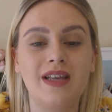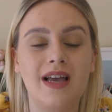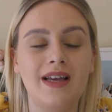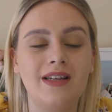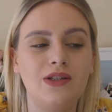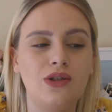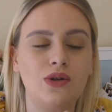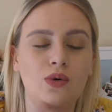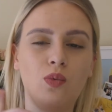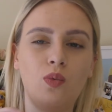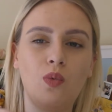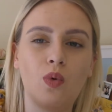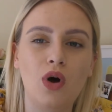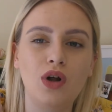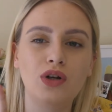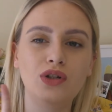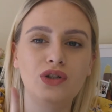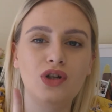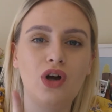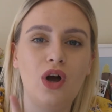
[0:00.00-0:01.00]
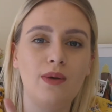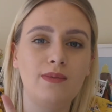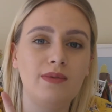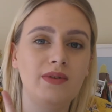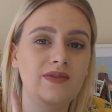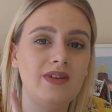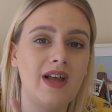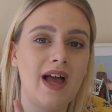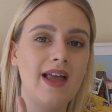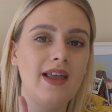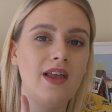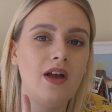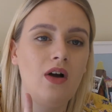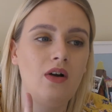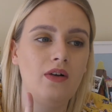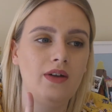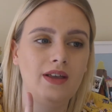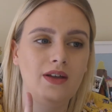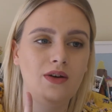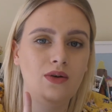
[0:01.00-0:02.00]
That is the one time of day
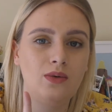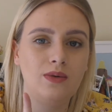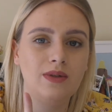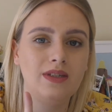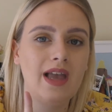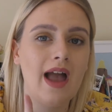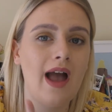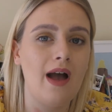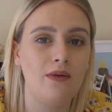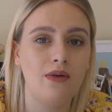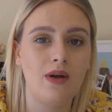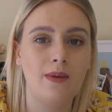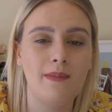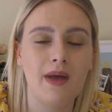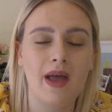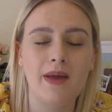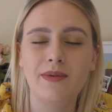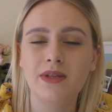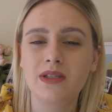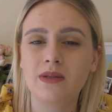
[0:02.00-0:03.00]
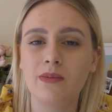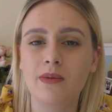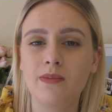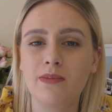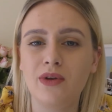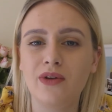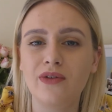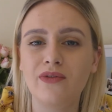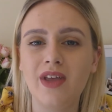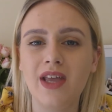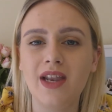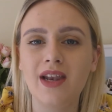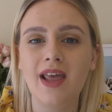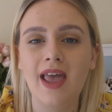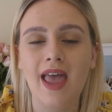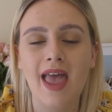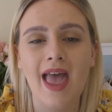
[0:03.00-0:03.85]
I can always count on baby to be moving.